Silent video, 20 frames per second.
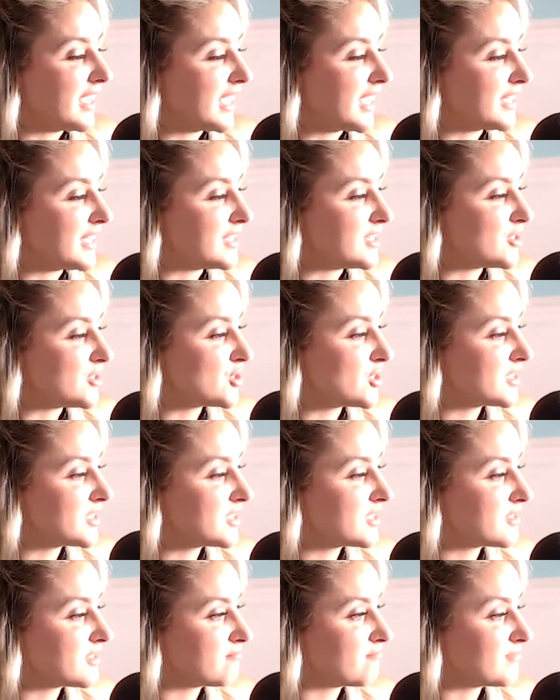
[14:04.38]
and
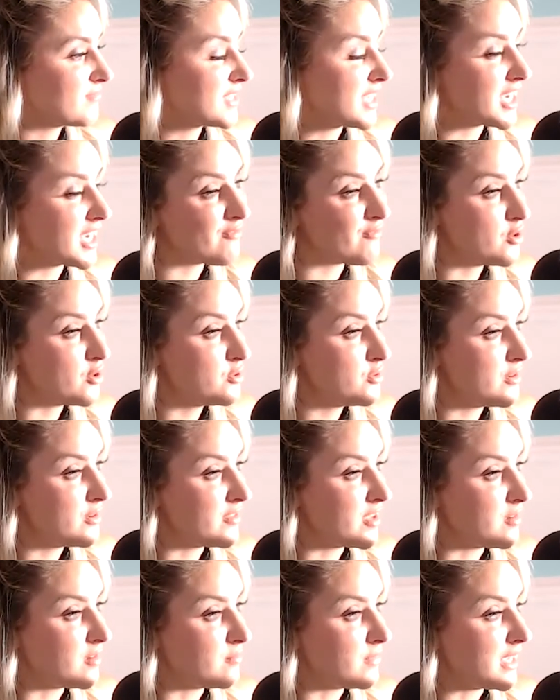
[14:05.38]
just take a photo of
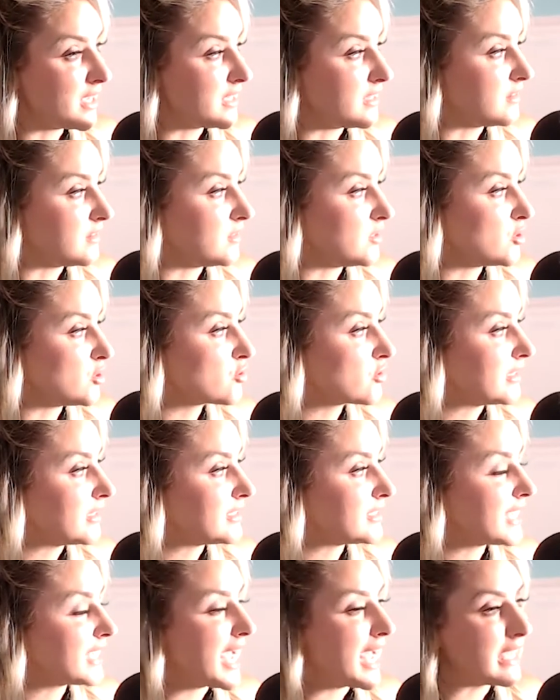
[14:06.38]
them and usually
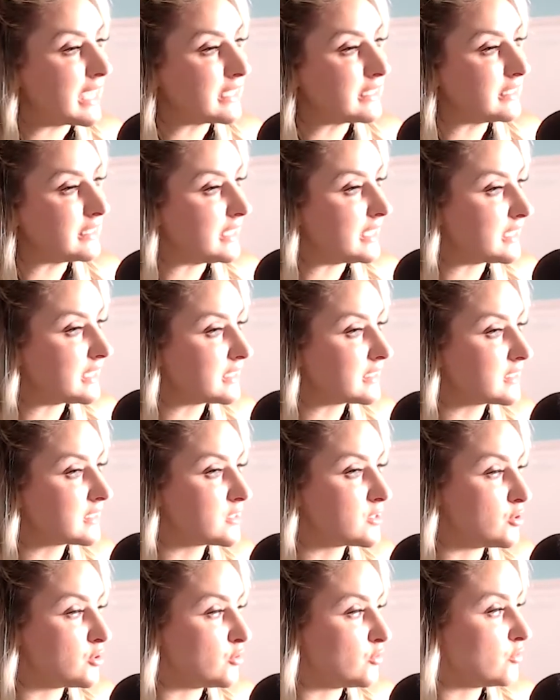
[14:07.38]
tag links
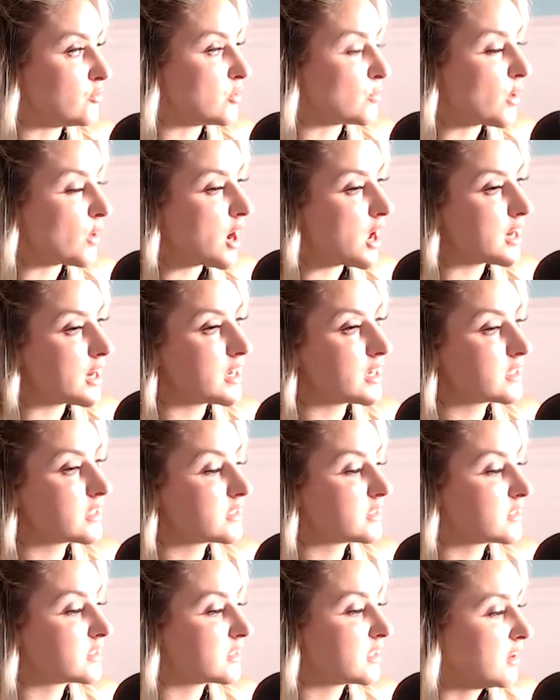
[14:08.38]
to the
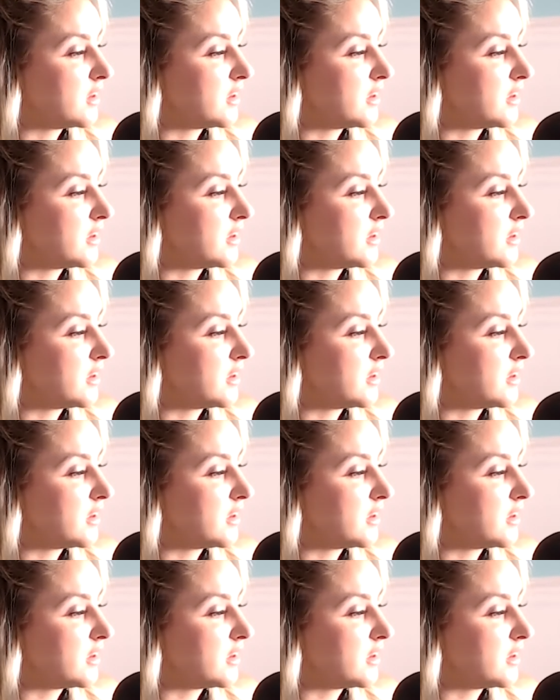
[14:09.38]
products.